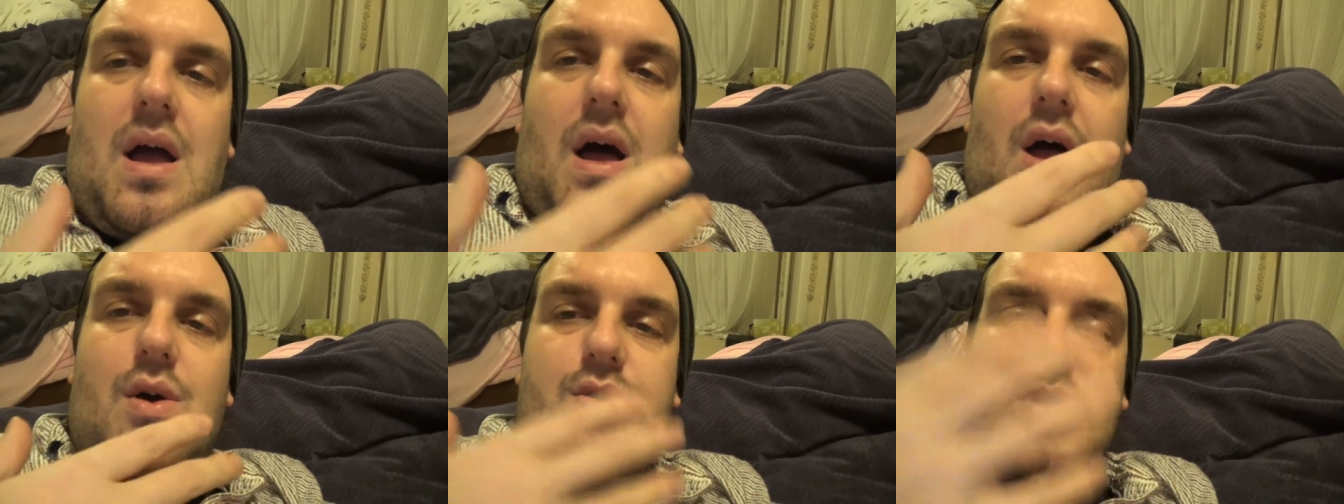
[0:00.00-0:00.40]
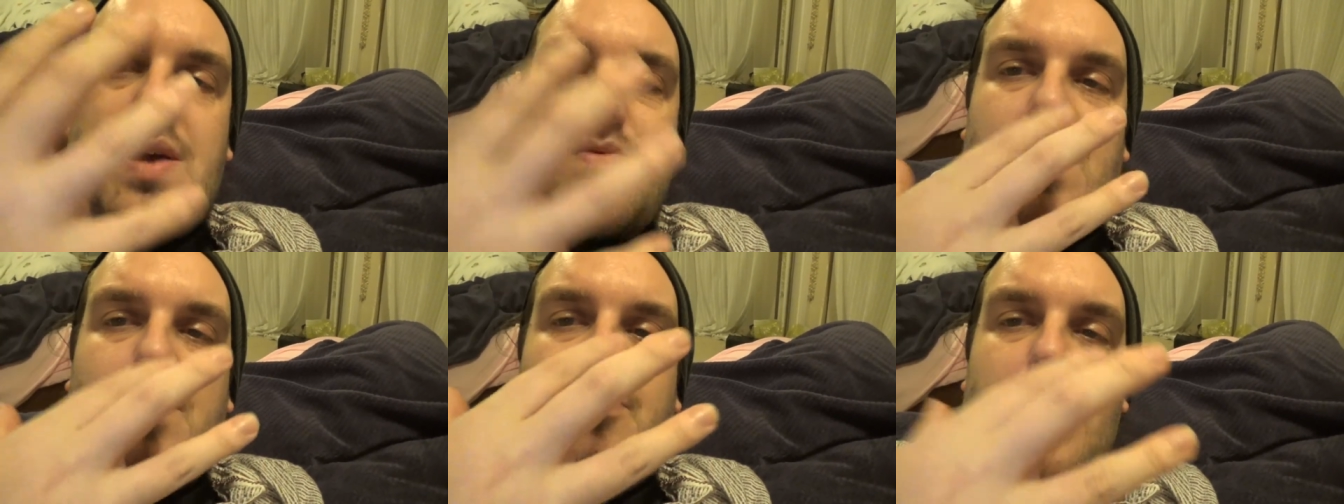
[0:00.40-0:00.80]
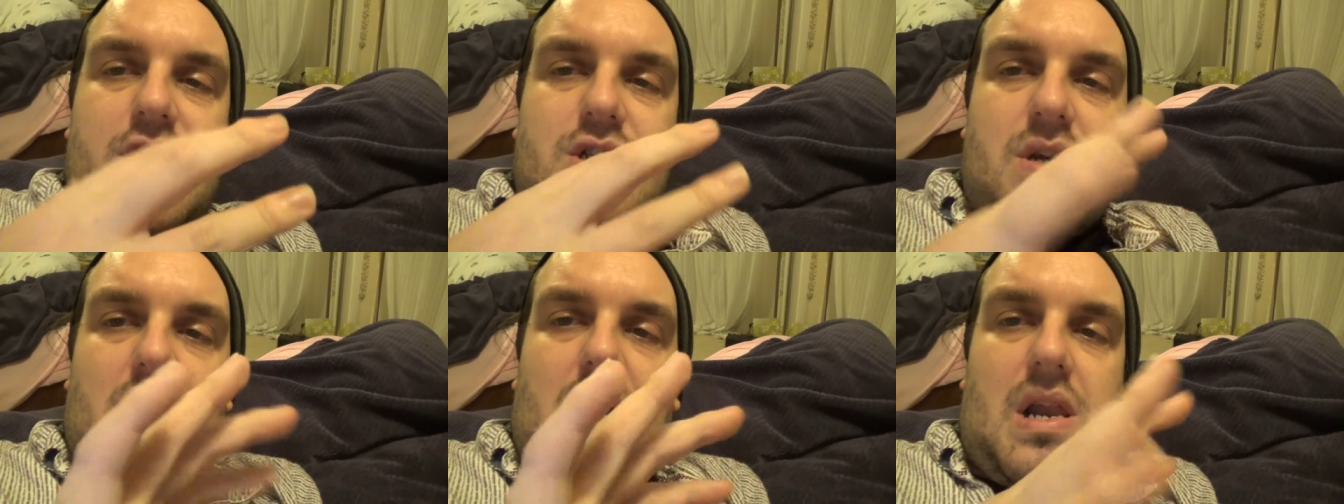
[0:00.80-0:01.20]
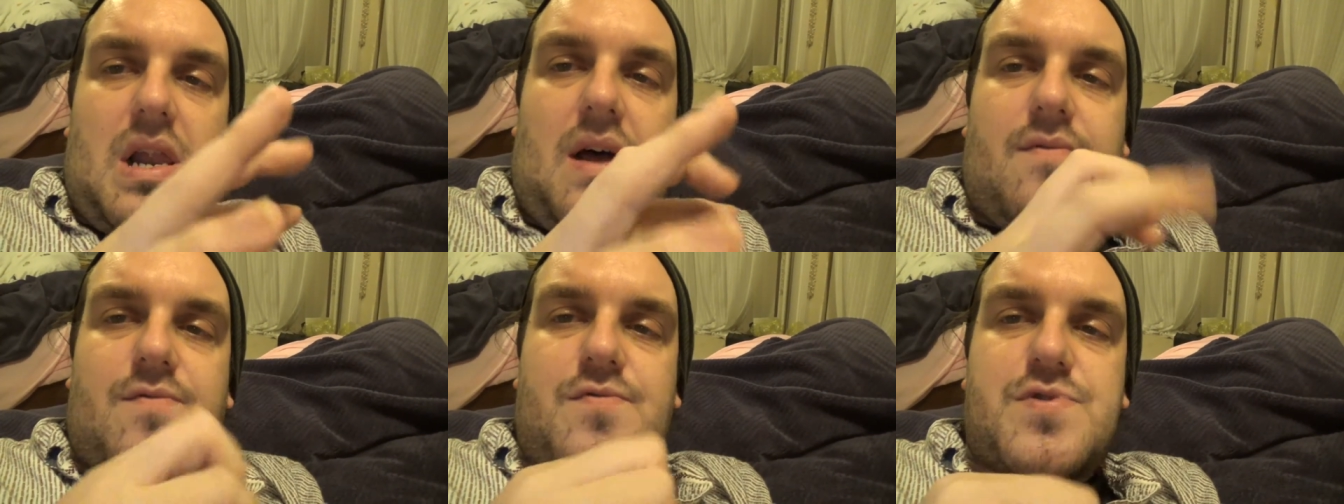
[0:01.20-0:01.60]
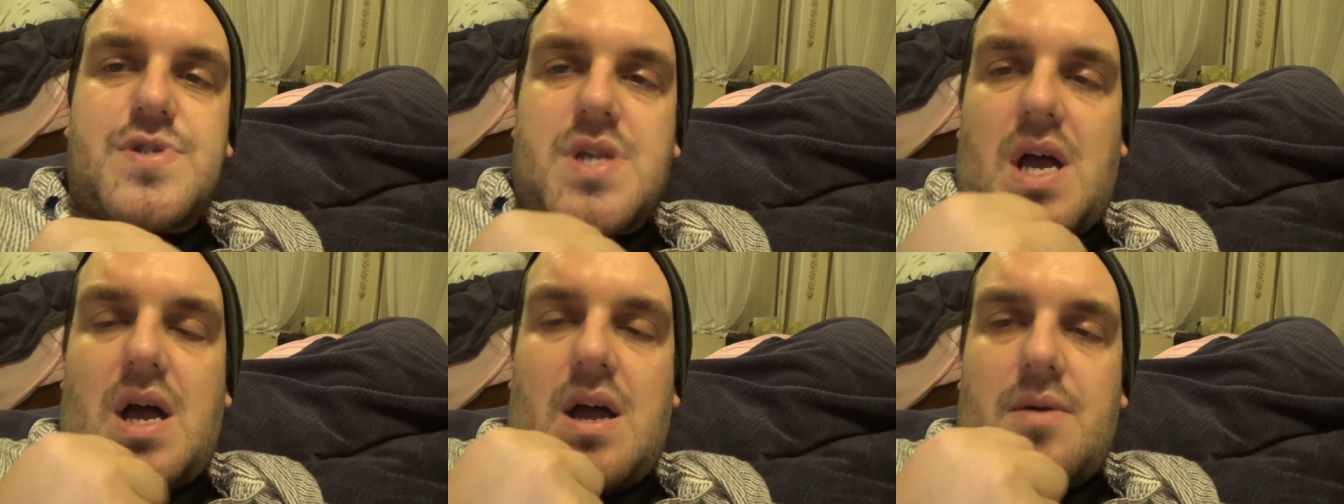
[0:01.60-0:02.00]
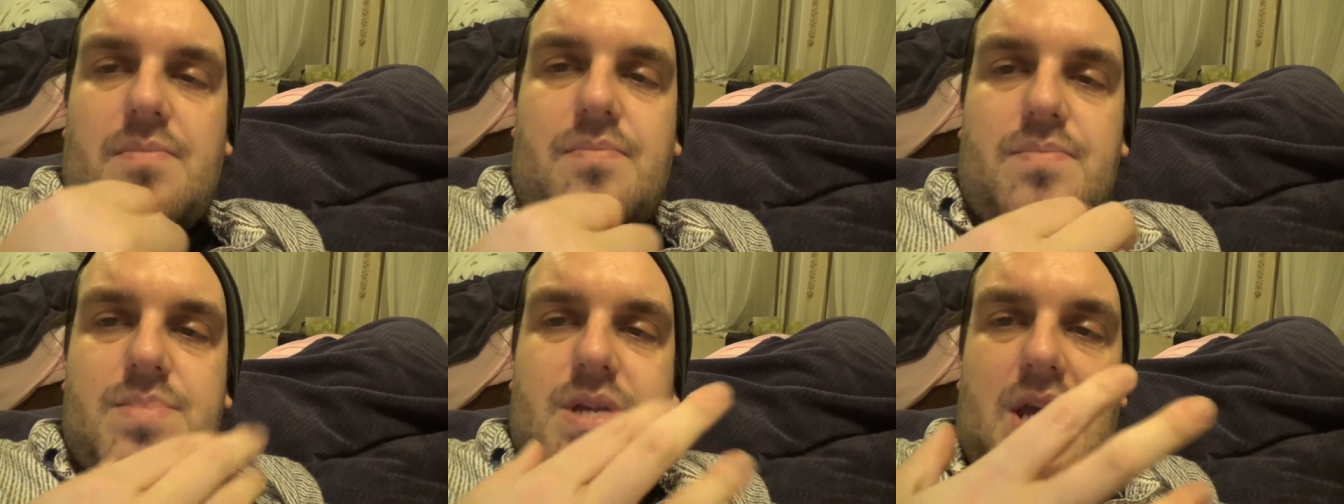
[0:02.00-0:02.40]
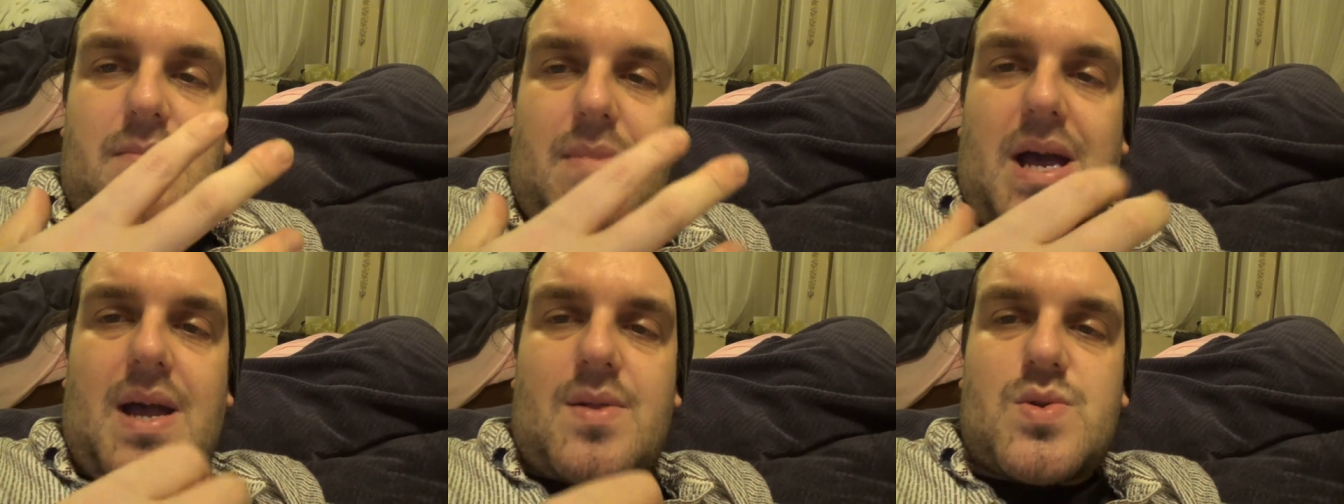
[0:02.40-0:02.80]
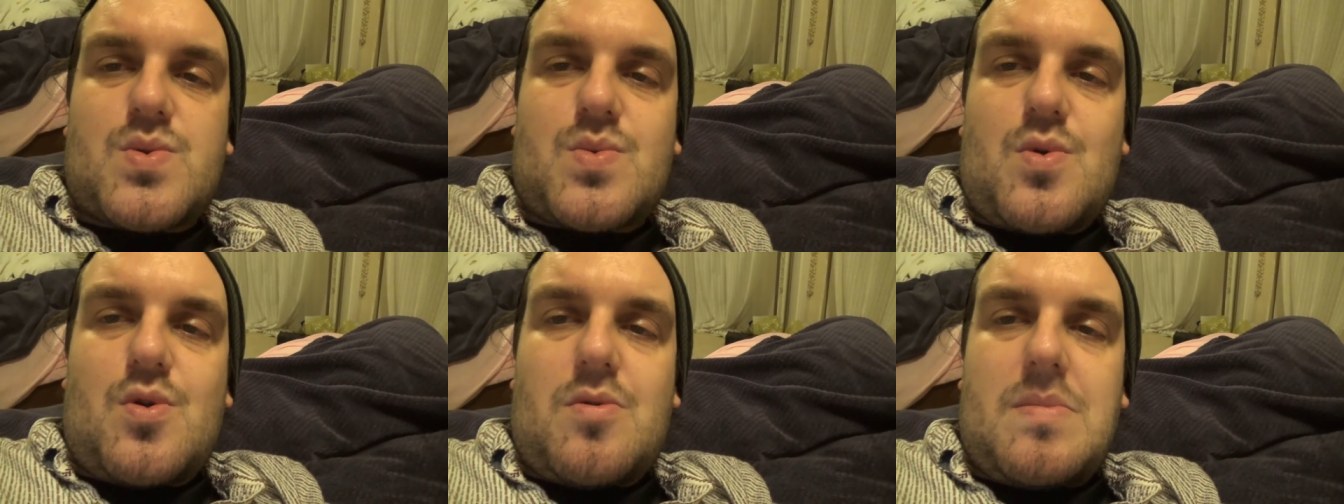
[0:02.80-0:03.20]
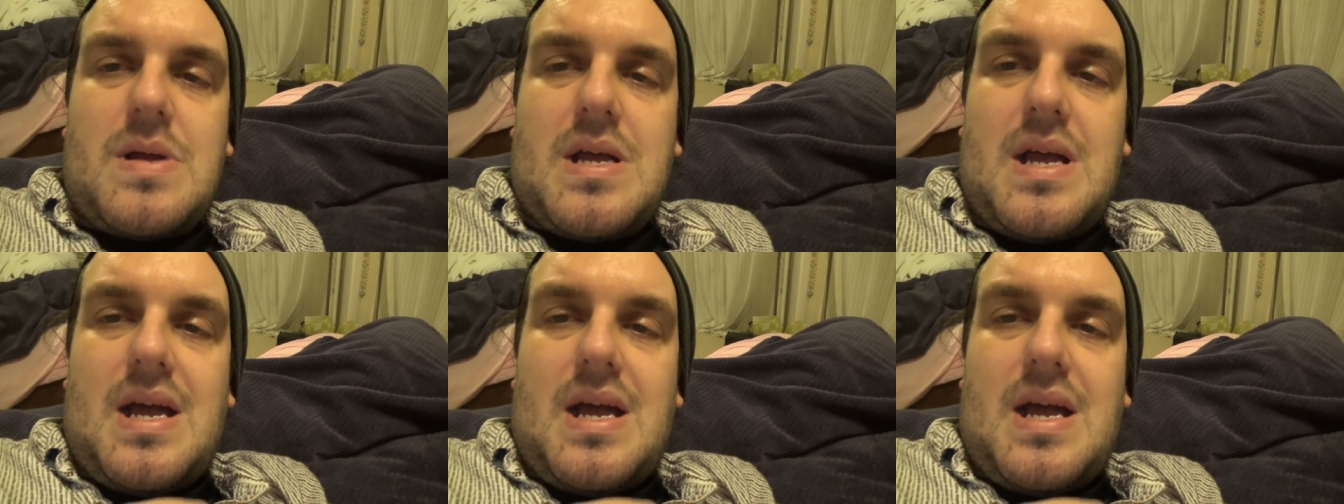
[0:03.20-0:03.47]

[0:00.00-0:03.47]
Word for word: I also have compression gloves um, to keep my hands warm